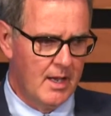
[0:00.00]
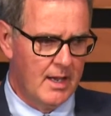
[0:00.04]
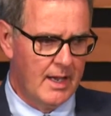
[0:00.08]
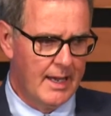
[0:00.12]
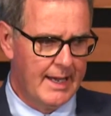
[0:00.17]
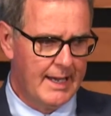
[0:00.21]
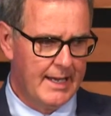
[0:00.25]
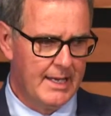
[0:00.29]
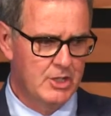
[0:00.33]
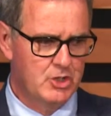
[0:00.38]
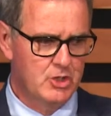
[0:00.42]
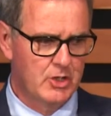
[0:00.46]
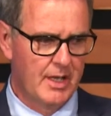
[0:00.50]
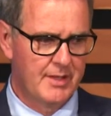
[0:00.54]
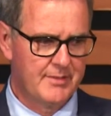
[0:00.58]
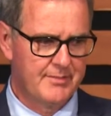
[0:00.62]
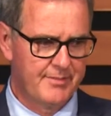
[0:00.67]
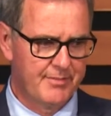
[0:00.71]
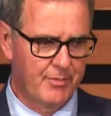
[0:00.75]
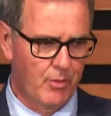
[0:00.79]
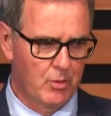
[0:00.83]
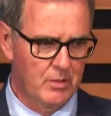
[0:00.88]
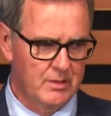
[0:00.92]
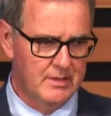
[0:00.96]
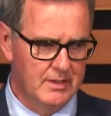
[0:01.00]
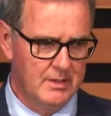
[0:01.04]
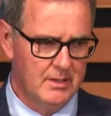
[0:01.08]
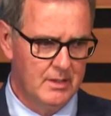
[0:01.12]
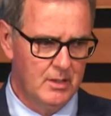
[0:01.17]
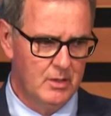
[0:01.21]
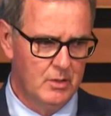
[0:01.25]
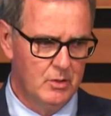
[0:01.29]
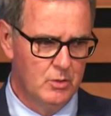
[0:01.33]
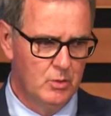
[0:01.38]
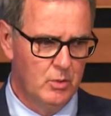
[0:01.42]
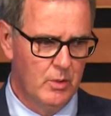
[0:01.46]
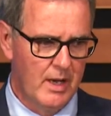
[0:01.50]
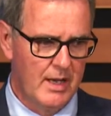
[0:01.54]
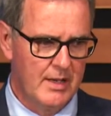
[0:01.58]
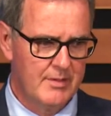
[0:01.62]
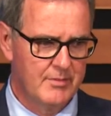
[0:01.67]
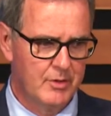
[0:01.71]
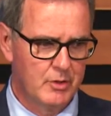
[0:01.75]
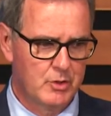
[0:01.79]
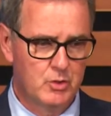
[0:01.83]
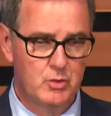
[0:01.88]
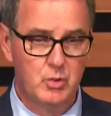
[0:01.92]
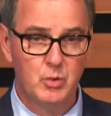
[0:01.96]
aged at 40 who have
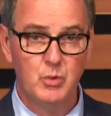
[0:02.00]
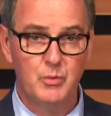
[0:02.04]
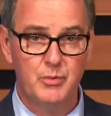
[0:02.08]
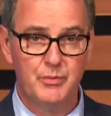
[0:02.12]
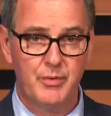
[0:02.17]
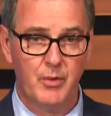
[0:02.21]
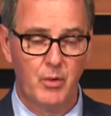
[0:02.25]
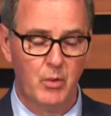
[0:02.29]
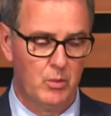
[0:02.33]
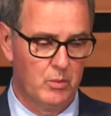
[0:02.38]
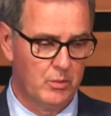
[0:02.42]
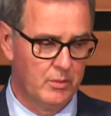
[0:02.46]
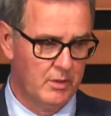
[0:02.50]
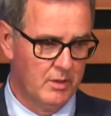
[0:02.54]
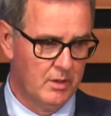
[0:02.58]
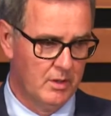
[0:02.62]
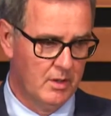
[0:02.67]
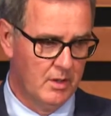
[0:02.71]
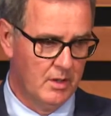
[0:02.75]
a 2-fold